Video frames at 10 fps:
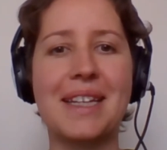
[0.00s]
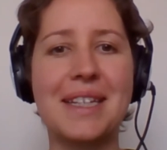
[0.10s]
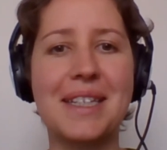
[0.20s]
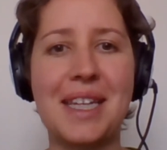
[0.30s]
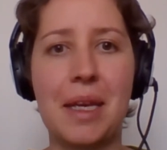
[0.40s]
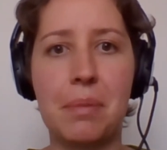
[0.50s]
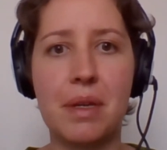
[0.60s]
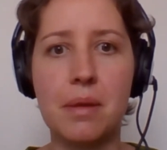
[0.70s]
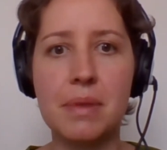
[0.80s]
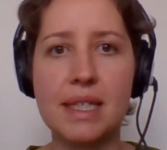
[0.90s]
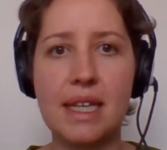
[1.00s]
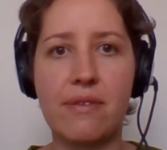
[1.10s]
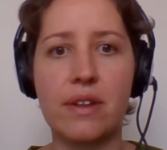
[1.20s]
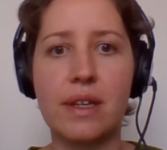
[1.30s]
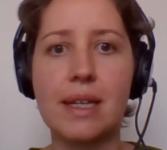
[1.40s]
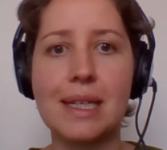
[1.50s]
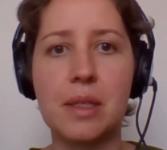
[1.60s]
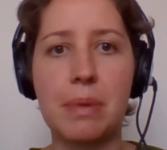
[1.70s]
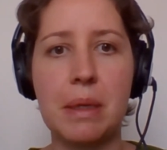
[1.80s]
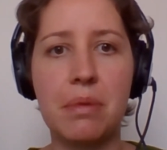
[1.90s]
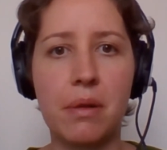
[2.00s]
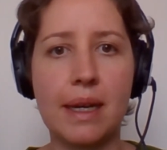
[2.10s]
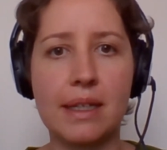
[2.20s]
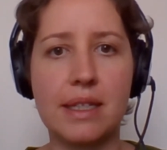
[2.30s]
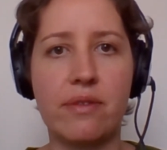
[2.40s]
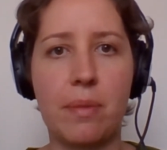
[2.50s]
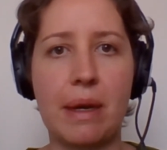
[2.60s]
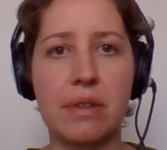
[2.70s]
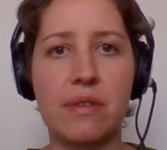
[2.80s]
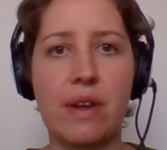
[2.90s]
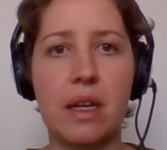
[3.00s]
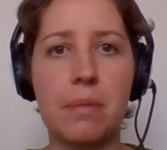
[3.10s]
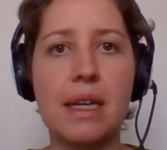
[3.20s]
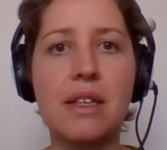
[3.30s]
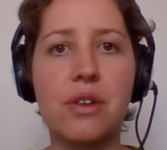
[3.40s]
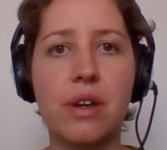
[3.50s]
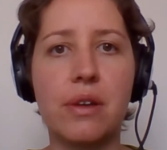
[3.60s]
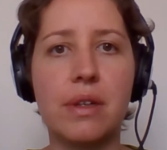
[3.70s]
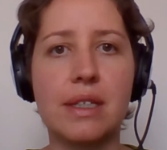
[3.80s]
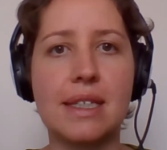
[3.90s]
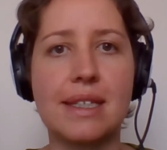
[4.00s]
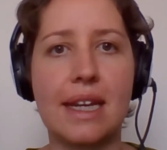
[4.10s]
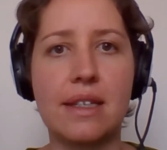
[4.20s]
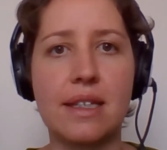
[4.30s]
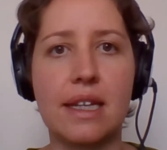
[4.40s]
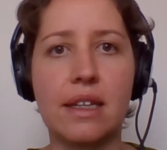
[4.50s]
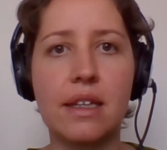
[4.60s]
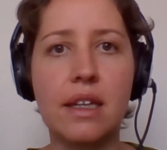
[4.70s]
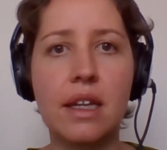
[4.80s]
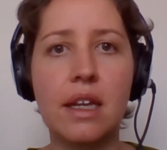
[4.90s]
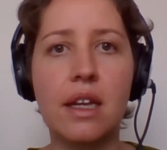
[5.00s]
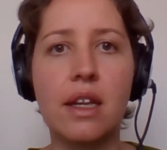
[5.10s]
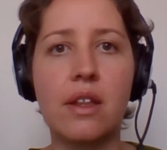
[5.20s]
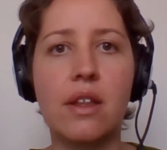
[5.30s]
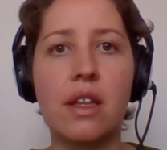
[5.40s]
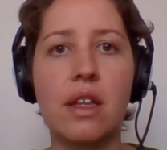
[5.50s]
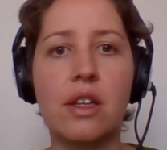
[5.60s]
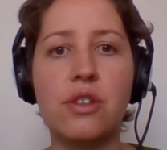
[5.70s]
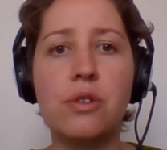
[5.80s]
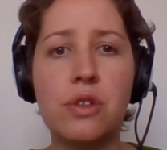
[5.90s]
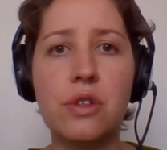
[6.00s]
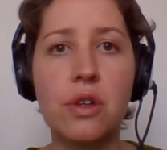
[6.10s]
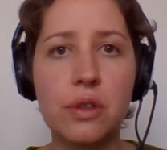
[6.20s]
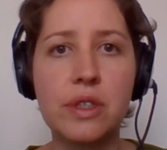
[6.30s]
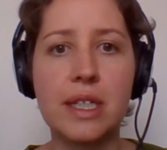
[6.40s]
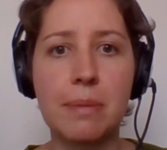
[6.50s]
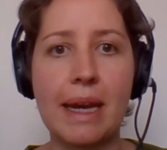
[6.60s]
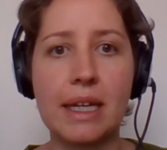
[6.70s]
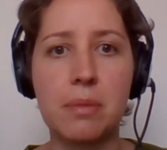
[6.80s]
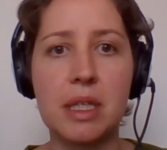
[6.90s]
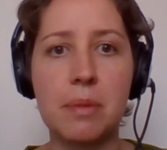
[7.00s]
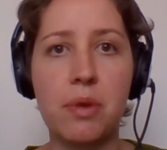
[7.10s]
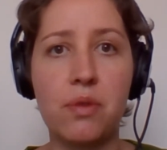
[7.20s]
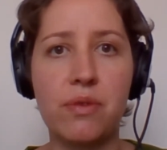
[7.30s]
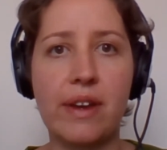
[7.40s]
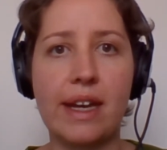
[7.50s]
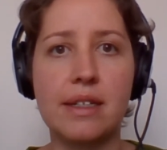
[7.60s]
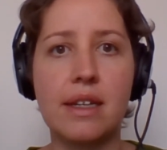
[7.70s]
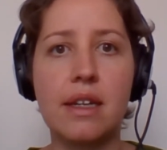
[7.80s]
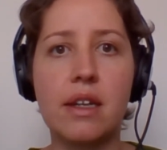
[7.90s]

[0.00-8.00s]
Tip number 7 is to be proactive about developing your own understanding. You should not expect to be spoon-fed.